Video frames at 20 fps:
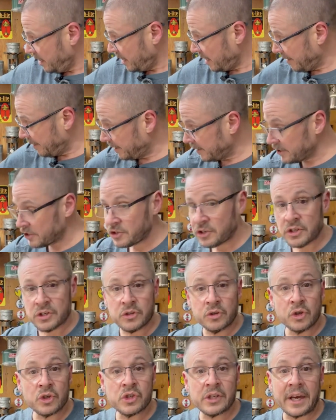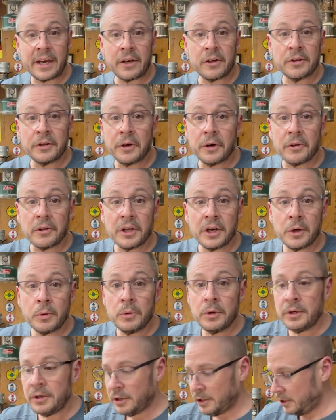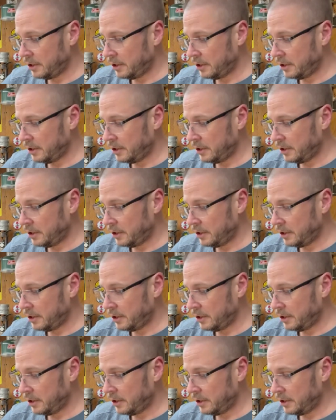and then it just looks like clear liquid.